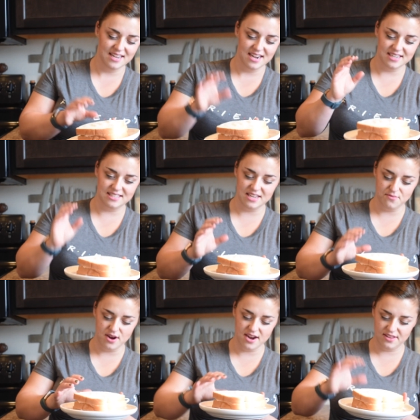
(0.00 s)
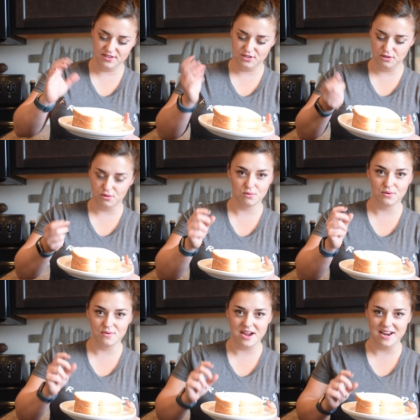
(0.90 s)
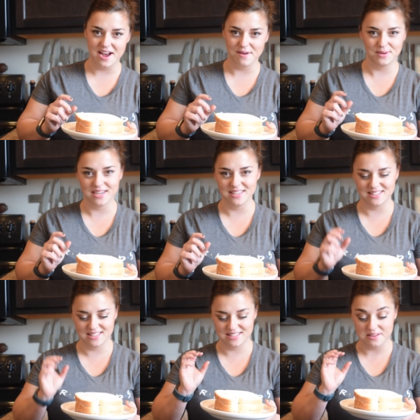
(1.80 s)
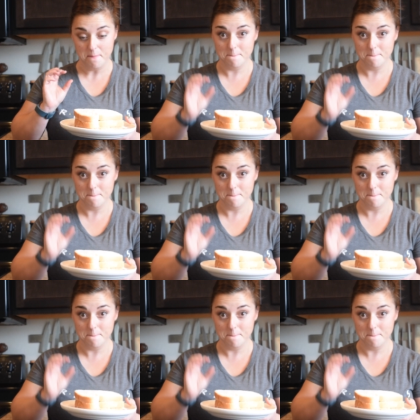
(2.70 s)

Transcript: I see why the dude threw it away now because this is a